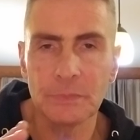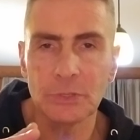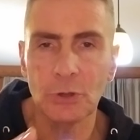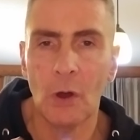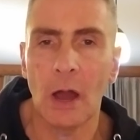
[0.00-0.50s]

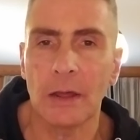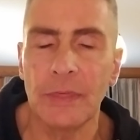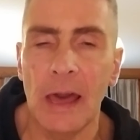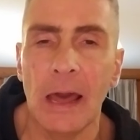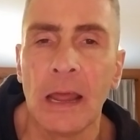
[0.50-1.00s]
talk
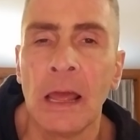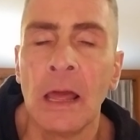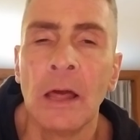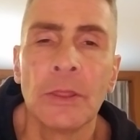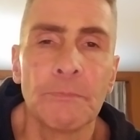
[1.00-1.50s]
that
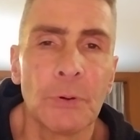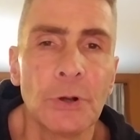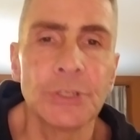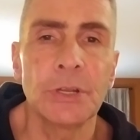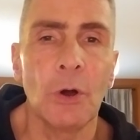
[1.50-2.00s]
the
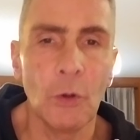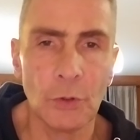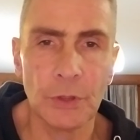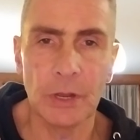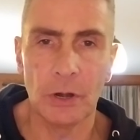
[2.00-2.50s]
person
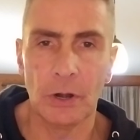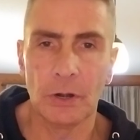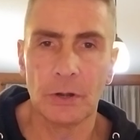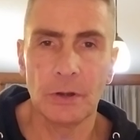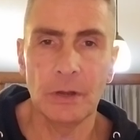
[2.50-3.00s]
holding her,
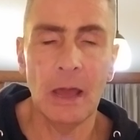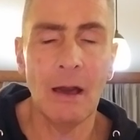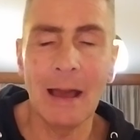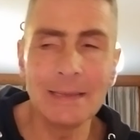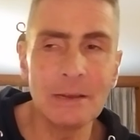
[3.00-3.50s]

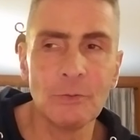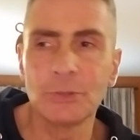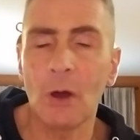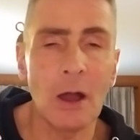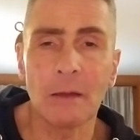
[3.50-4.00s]
now, I didn't
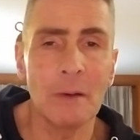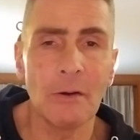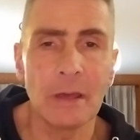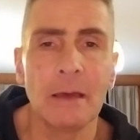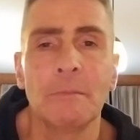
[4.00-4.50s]
talk
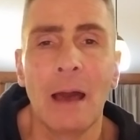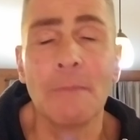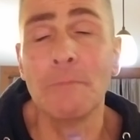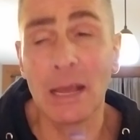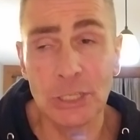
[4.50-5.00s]
about him. I
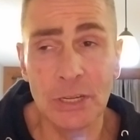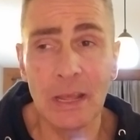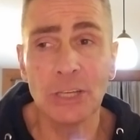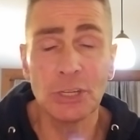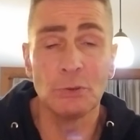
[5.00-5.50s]
mentioned
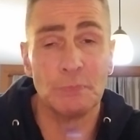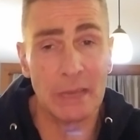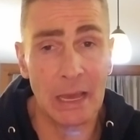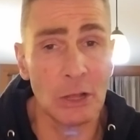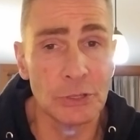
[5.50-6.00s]
that she was
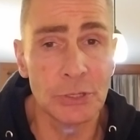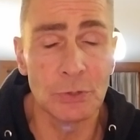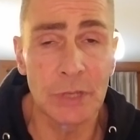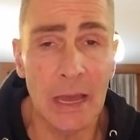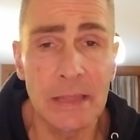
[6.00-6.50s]
being held so
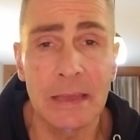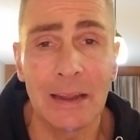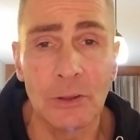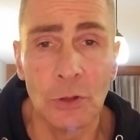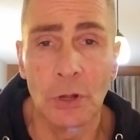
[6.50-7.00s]
tight that
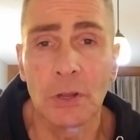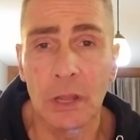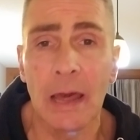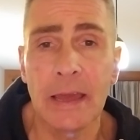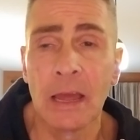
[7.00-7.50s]
it looked
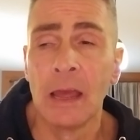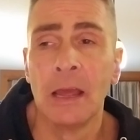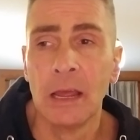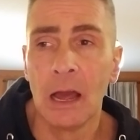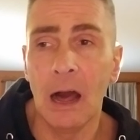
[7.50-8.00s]
like
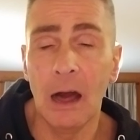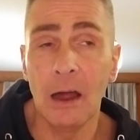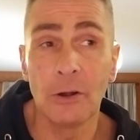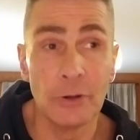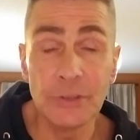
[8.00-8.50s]

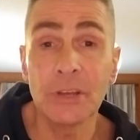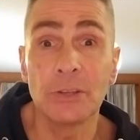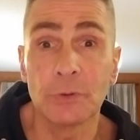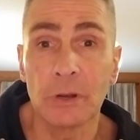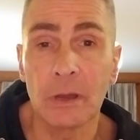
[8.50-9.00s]
her
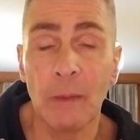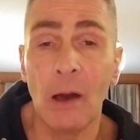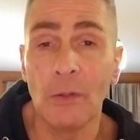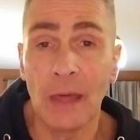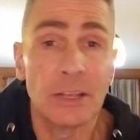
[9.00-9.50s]
insides were going to come
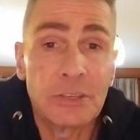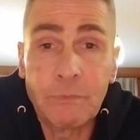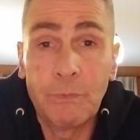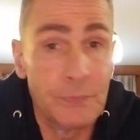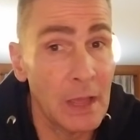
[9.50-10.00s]
out, and that's
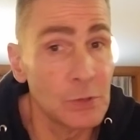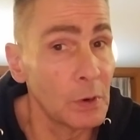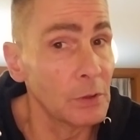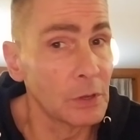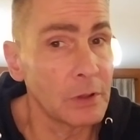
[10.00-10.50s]

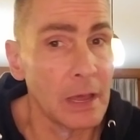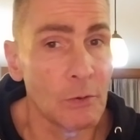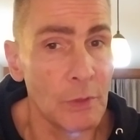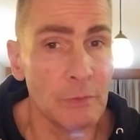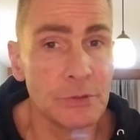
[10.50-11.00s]
what it looked like
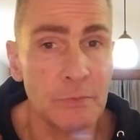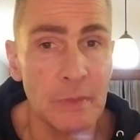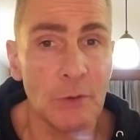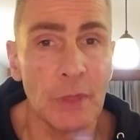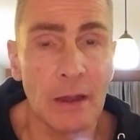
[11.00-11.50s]
to
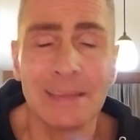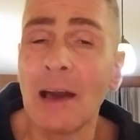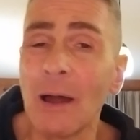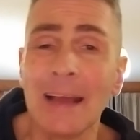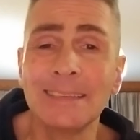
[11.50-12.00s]
me, without a
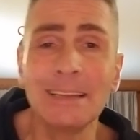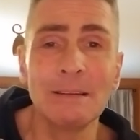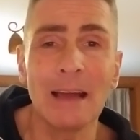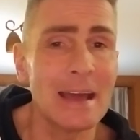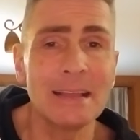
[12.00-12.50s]
doubt. I
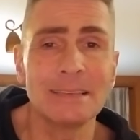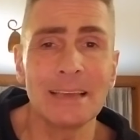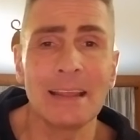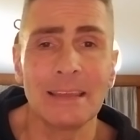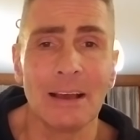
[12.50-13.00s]
didn't
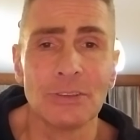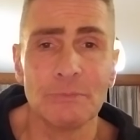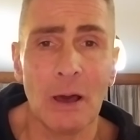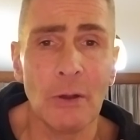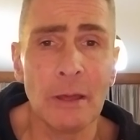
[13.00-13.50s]
say anything else
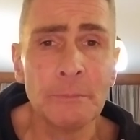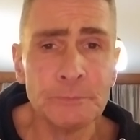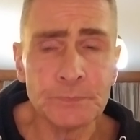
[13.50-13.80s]
about him.